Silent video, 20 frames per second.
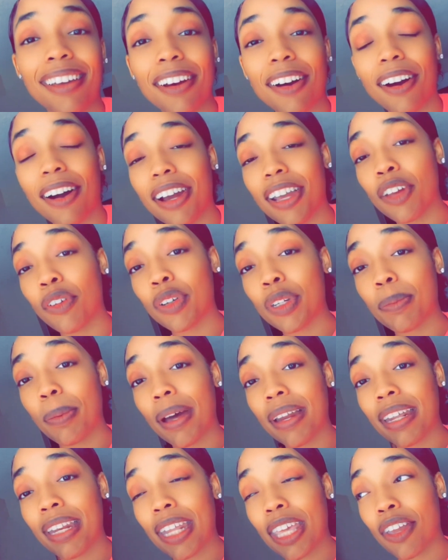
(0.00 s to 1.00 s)
Are you
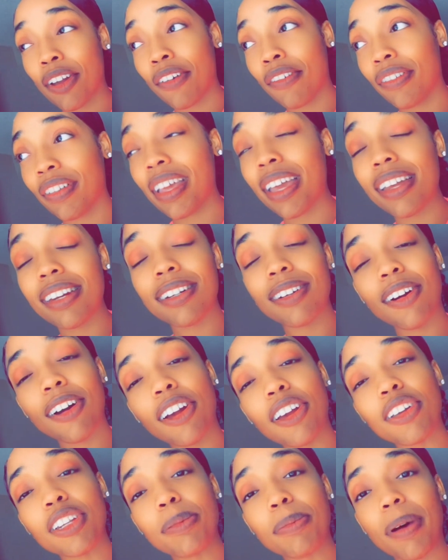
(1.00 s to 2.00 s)
responding in your flesh or are
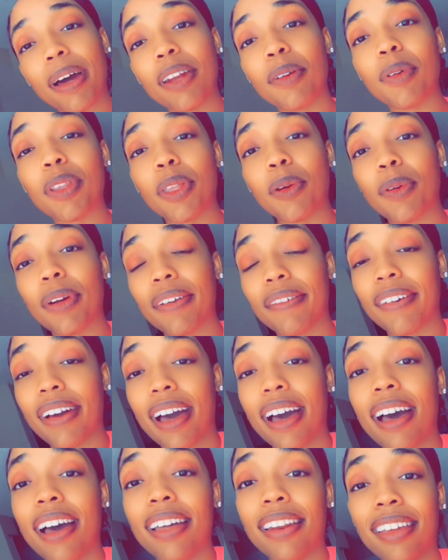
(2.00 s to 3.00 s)
you responding with the word of
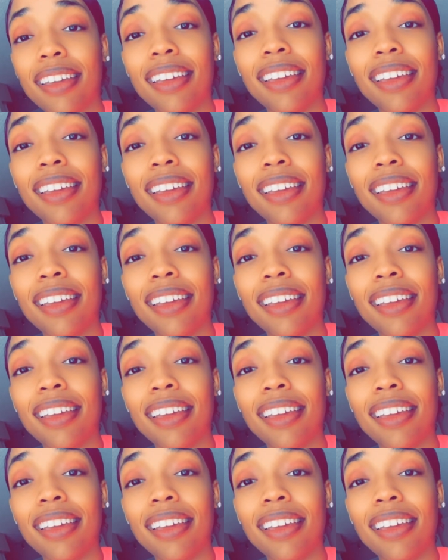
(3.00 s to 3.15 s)
God?